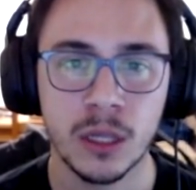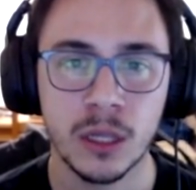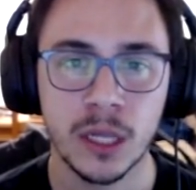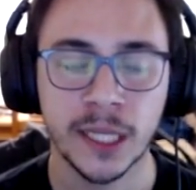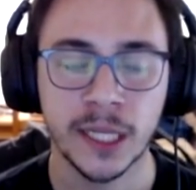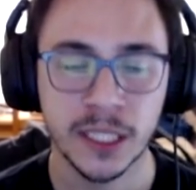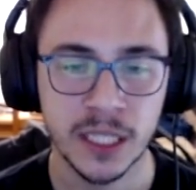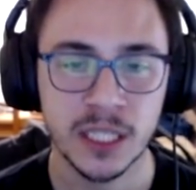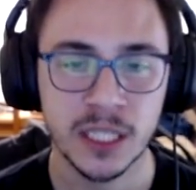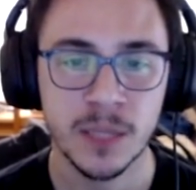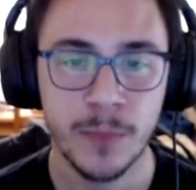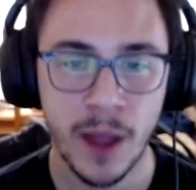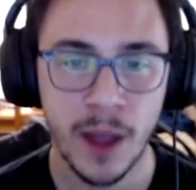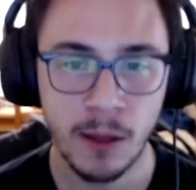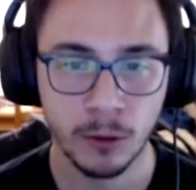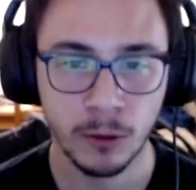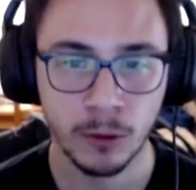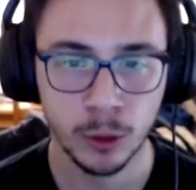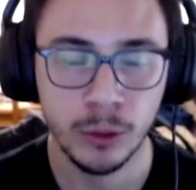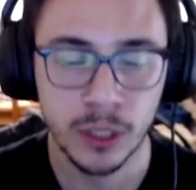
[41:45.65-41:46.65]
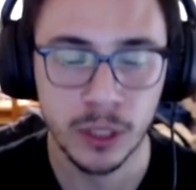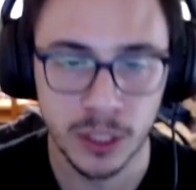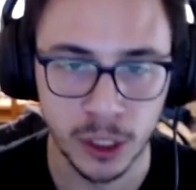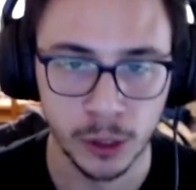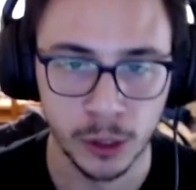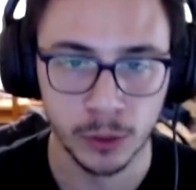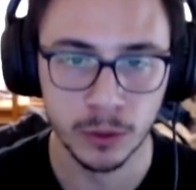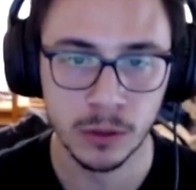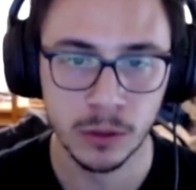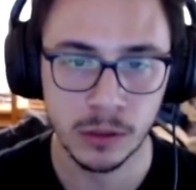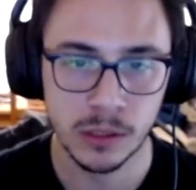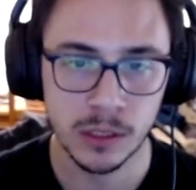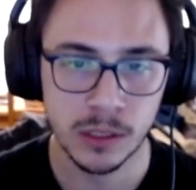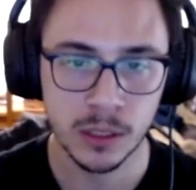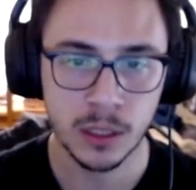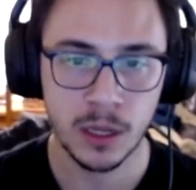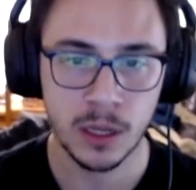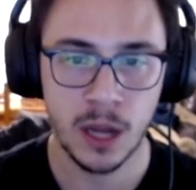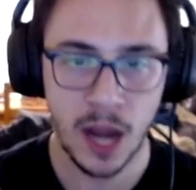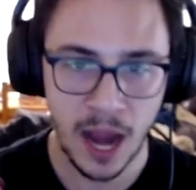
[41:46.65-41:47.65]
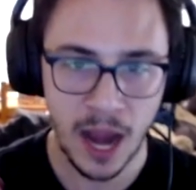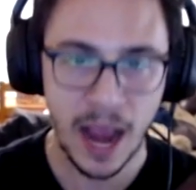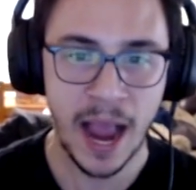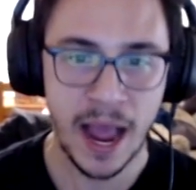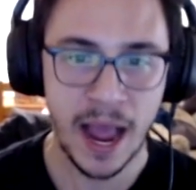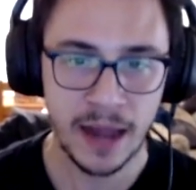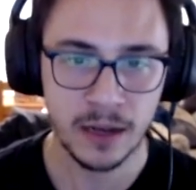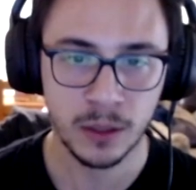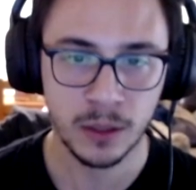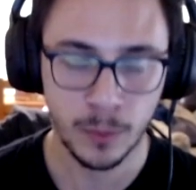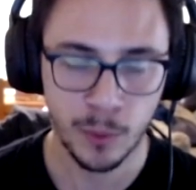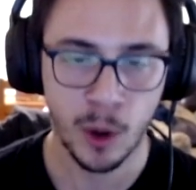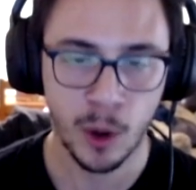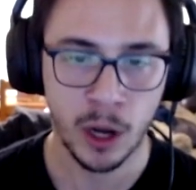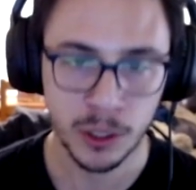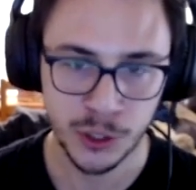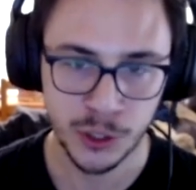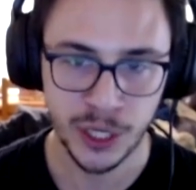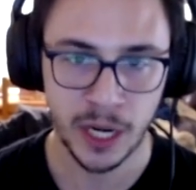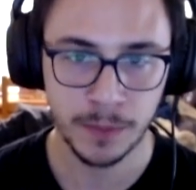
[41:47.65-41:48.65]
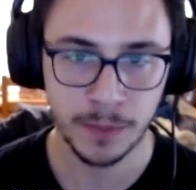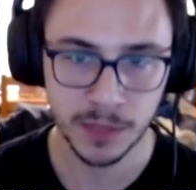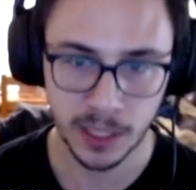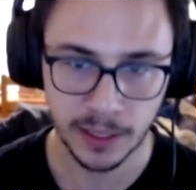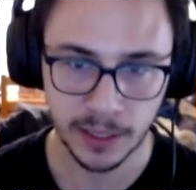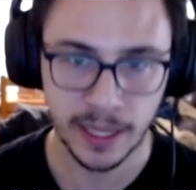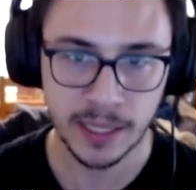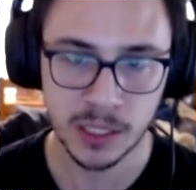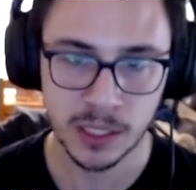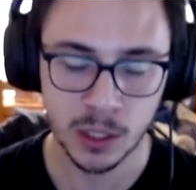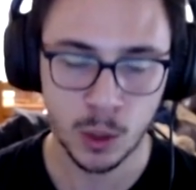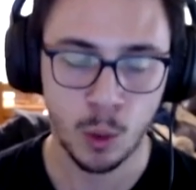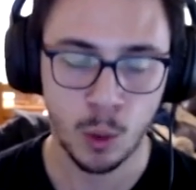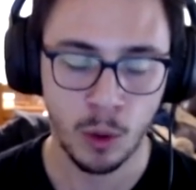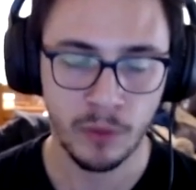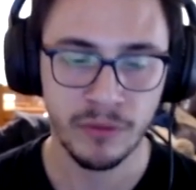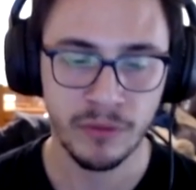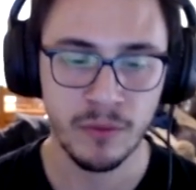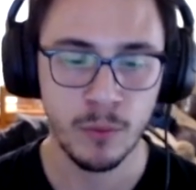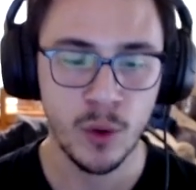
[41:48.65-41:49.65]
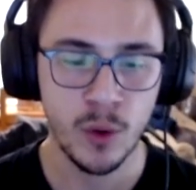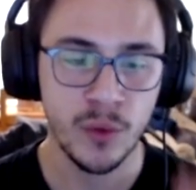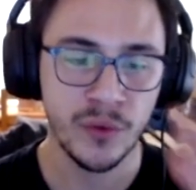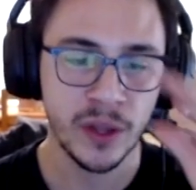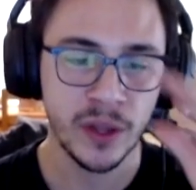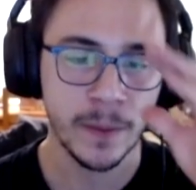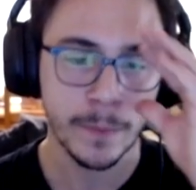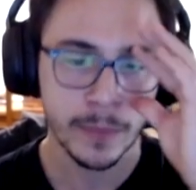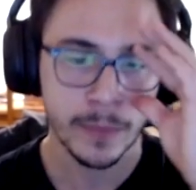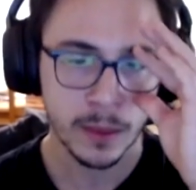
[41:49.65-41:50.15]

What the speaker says: because it's about Looney Tunes and LeBron James. Like, that's the core of the movie.